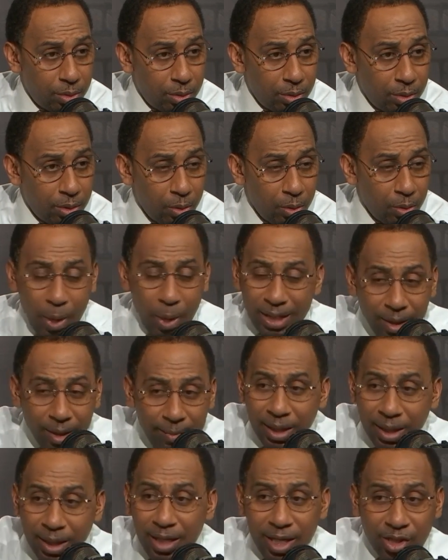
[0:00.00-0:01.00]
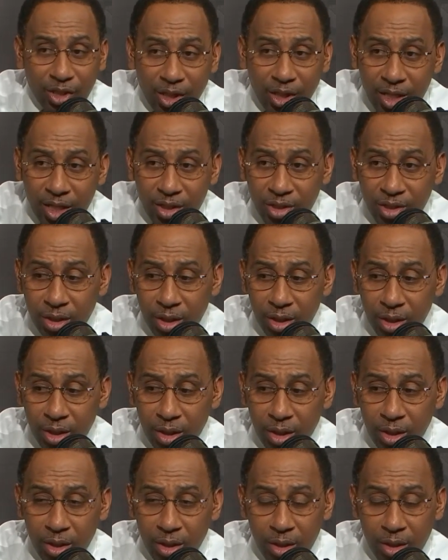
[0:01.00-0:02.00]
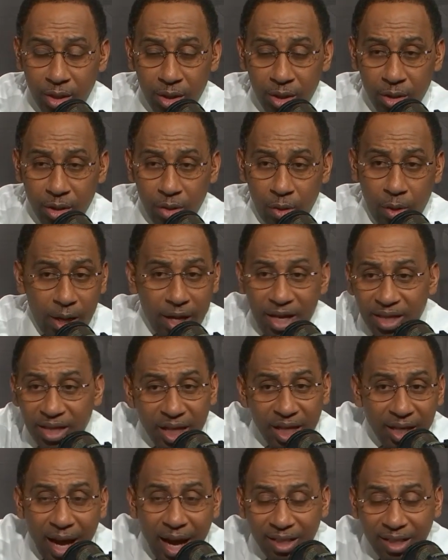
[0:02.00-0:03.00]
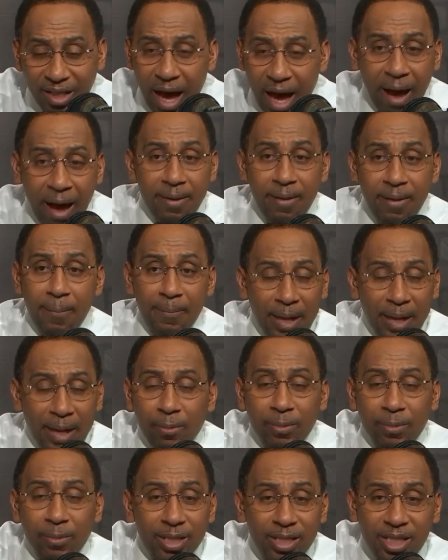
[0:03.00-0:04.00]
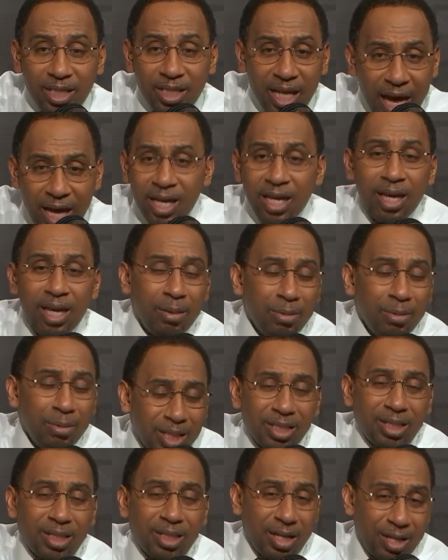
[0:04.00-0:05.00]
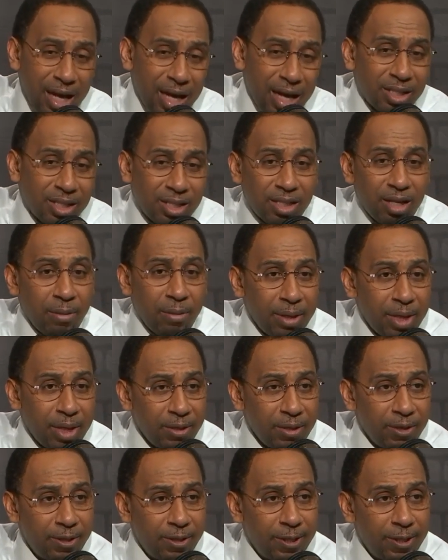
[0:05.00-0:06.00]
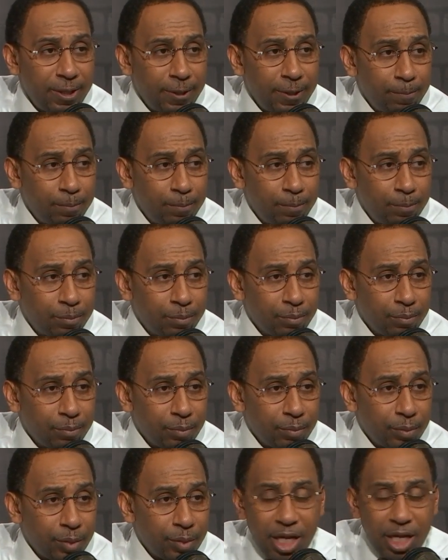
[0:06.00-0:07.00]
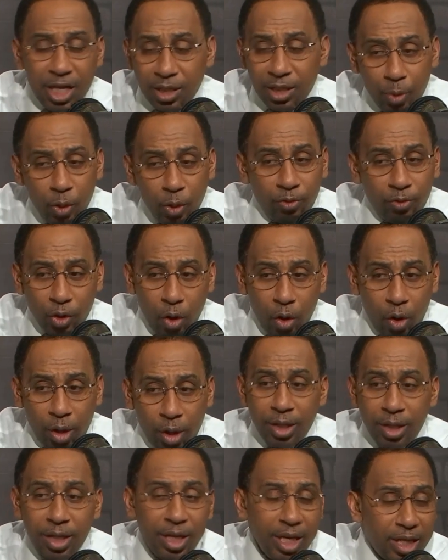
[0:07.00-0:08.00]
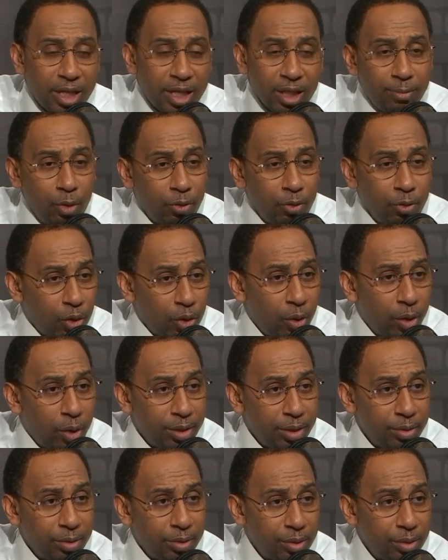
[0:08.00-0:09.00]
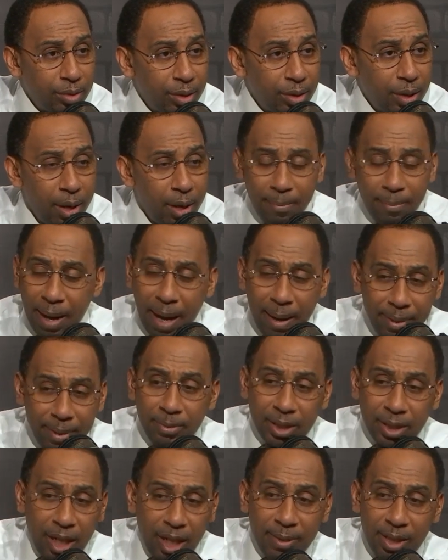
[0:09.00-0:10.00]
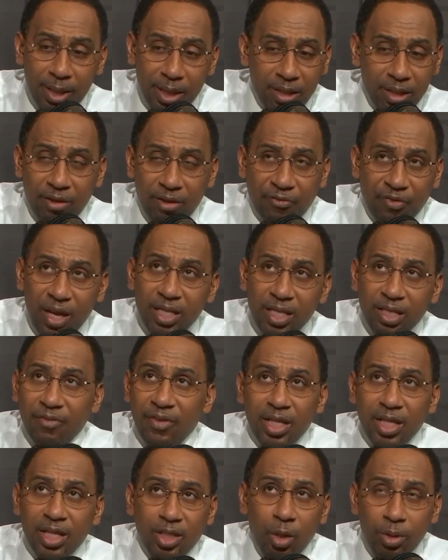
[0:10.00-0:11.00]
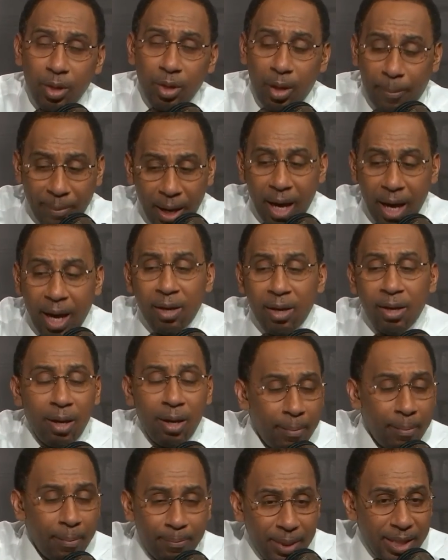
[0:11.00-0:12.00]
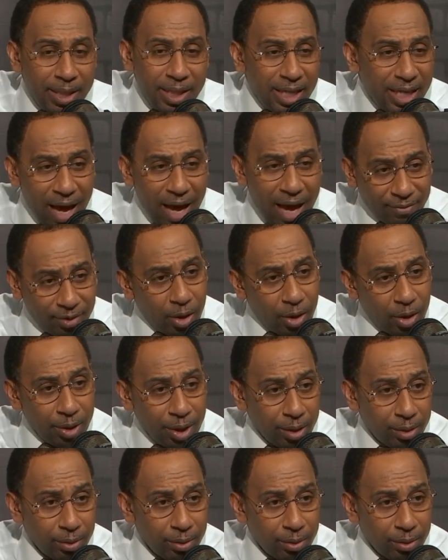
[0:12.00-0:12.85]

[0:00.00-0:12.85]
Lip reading: It wasn't malicious or anything like that, but I would say it was just unnecessary. He's moved on. He could have moved on. Maybe he was coming to the defense of Antonio Brown, but he didn't have to go there.